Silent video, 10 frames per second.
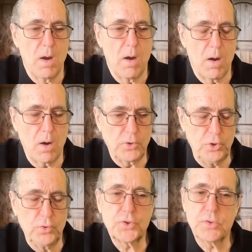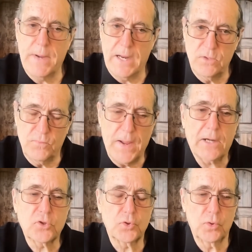are used to
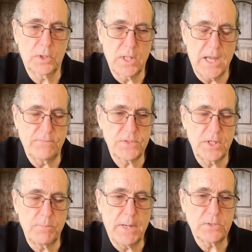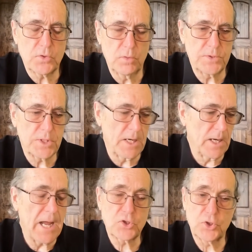manufacture a glyphosate-based herbicide
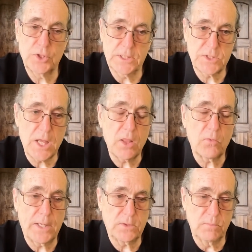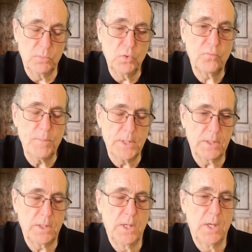actually accelerate the movement
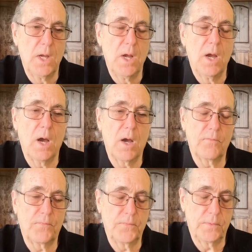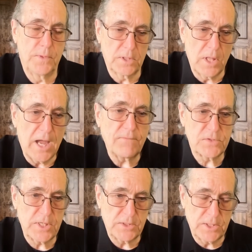of the
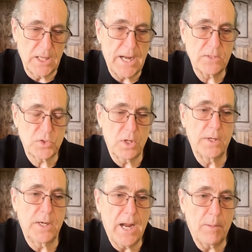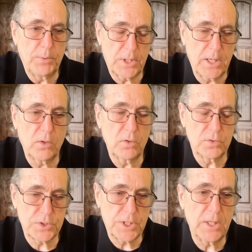glyphosate that lands on an applicator's
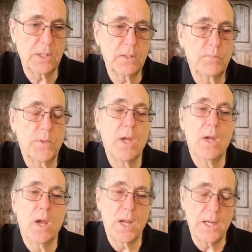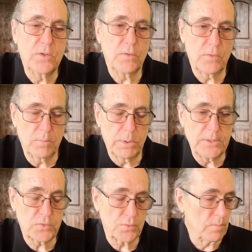skin into their
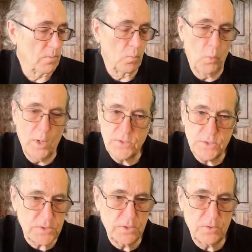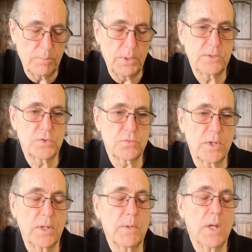bloodstream. Once it's in their
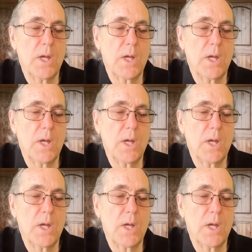bloodstream,